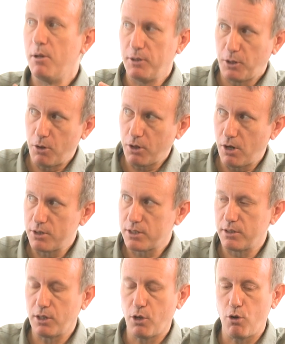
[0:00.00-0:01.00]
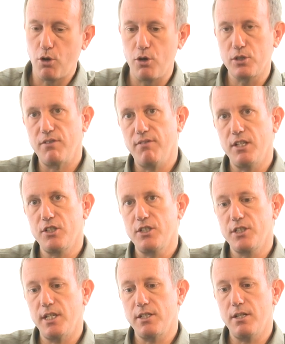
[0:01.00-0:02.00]
on the Gold Coast, yeah, at the Gold Coast
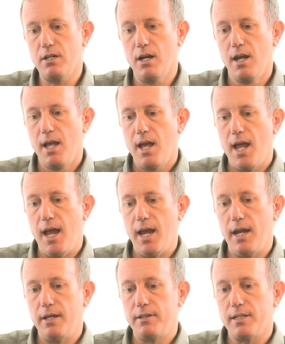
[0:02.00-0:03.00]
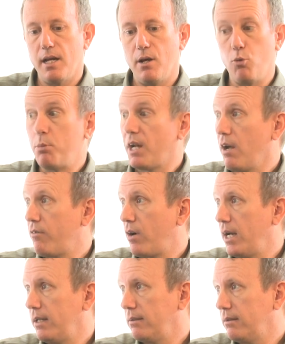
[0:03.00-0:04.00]
Convention Center. And we'll be
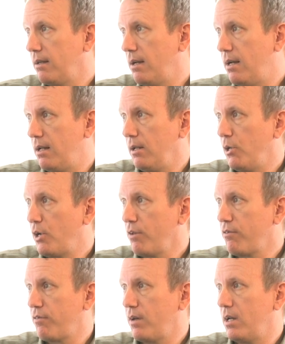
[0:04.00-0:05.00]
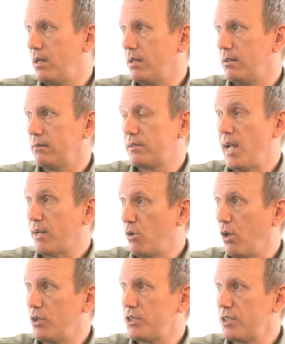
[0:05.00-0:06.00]
covering a lot of
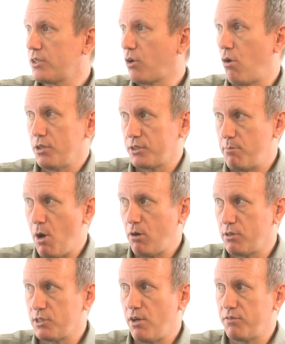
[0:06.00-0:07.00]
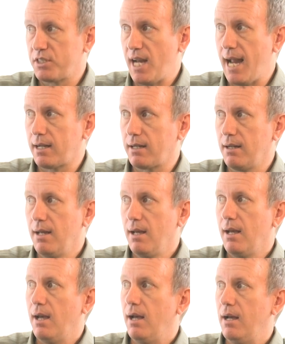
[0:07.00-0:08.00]
technologies across the Microsoft stack.
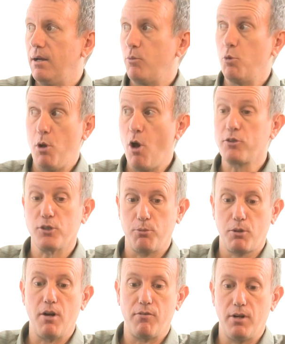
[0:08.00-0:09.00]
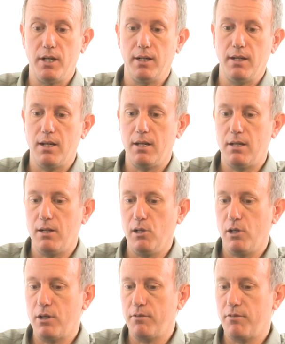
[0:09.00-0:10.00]
We'll be also covering a
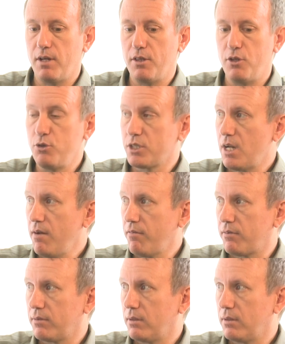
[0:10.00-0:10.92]
lot of the new stuff.